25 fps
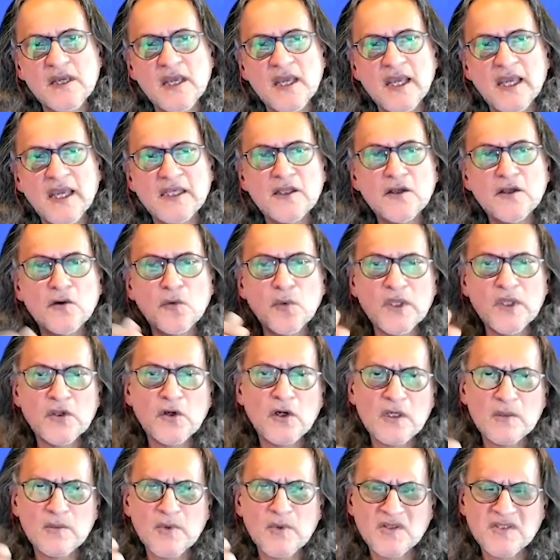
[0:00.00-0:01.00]
And you know, we
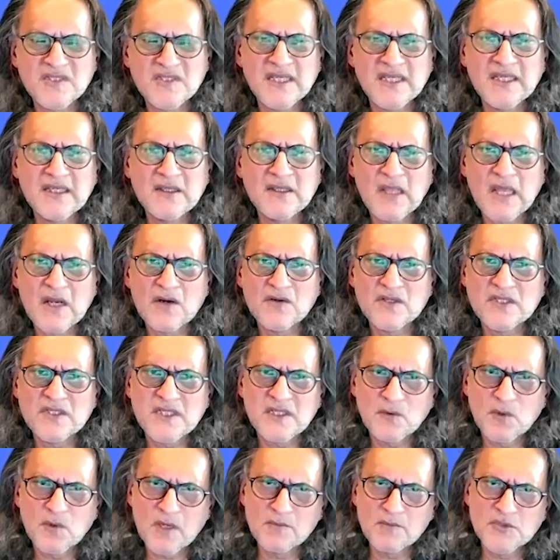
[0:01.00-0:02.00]
talk about singularity
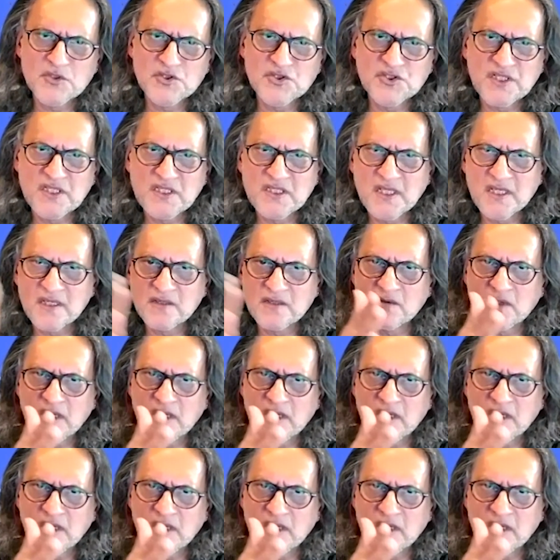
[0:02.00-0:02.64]
where machine and,